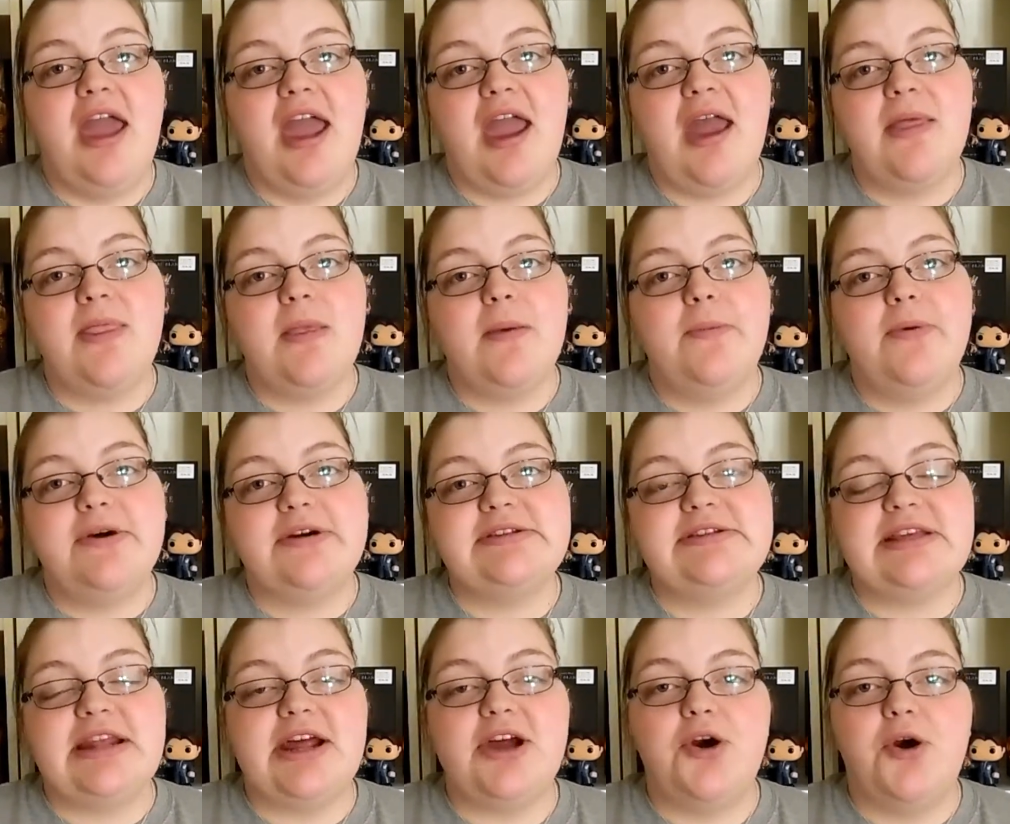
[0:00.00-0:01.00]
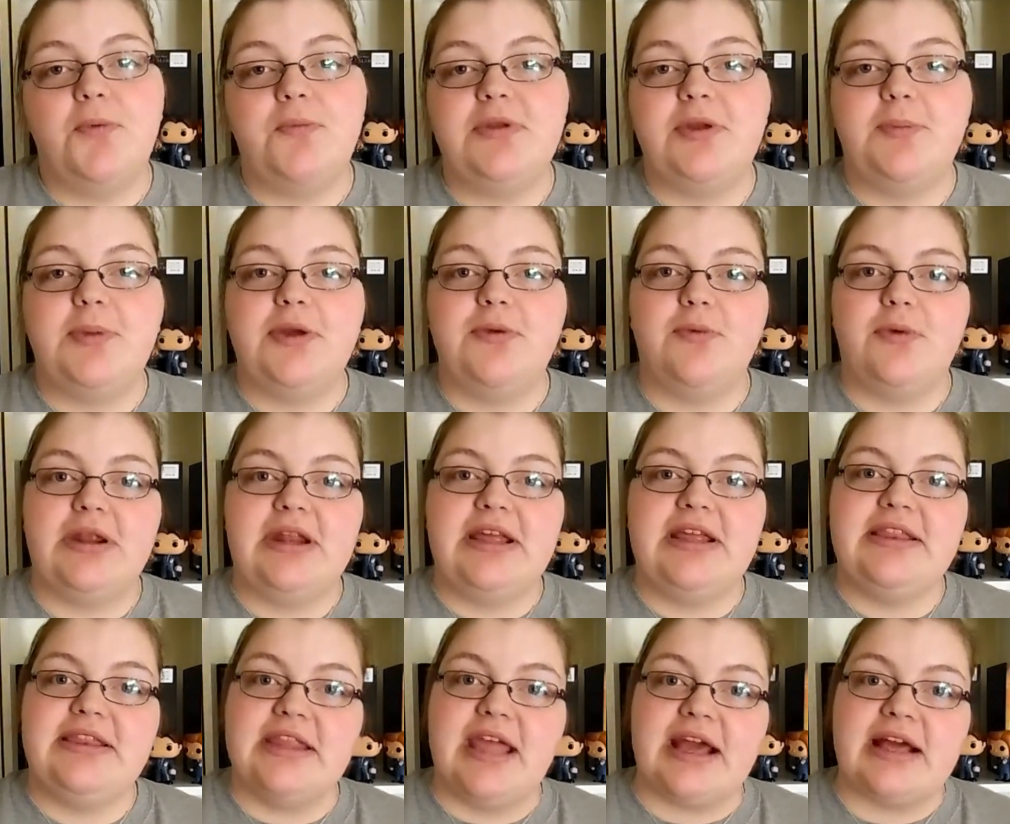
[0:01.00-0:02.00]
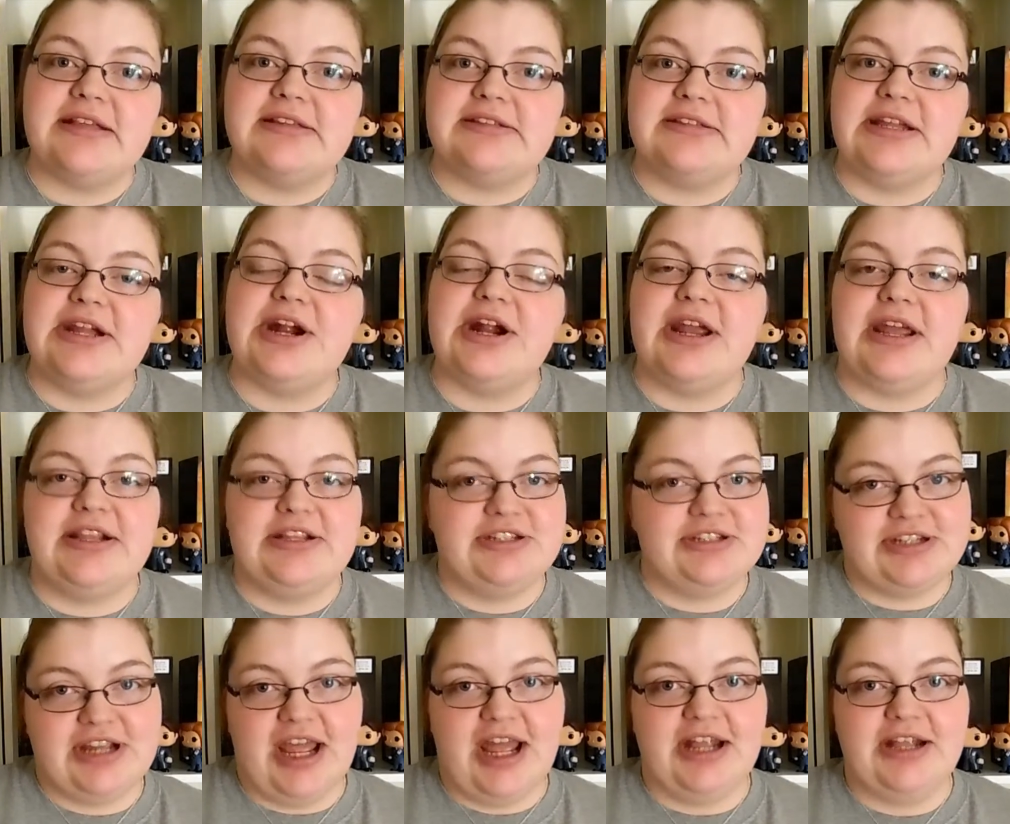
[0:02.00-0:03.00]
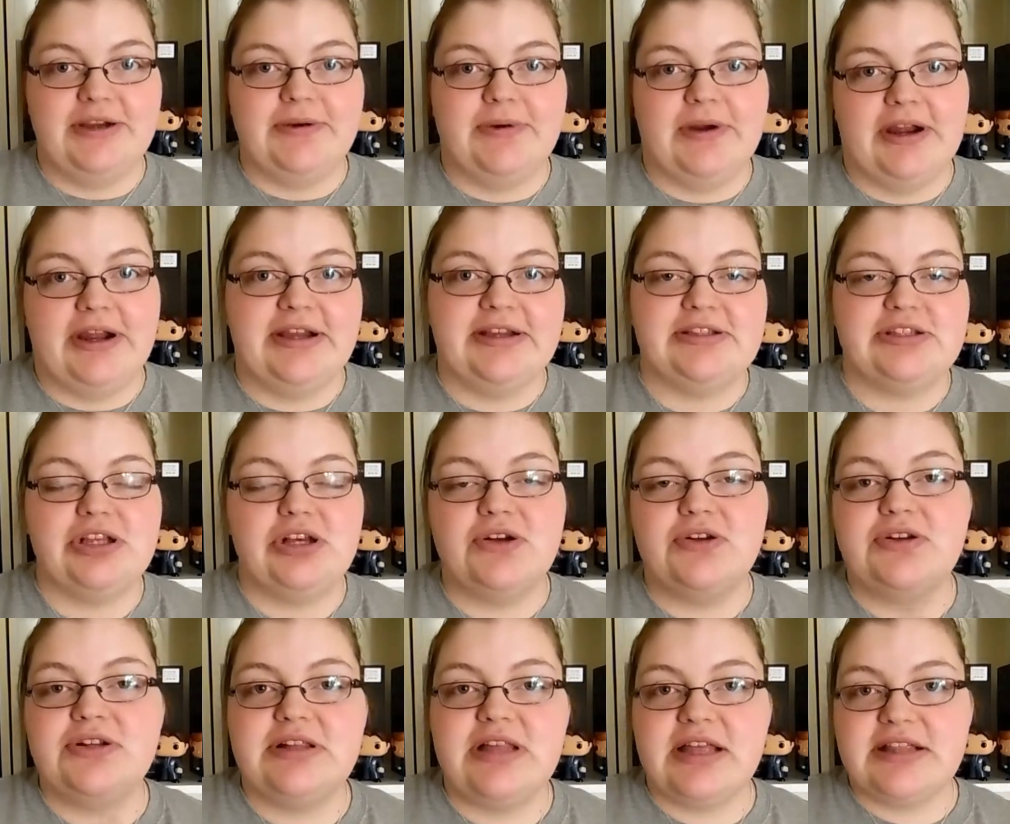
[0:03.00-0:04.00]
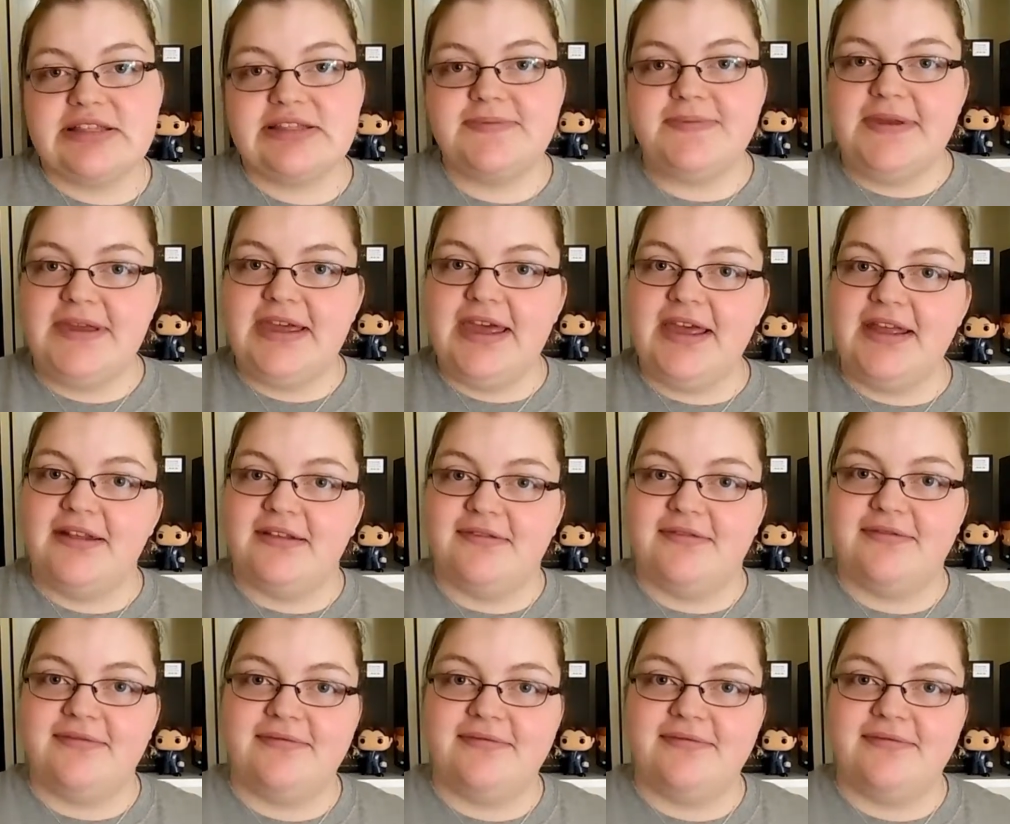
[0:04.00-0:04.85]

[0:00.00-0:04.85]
and the books that I hope to be reading next year in January. So let's begin.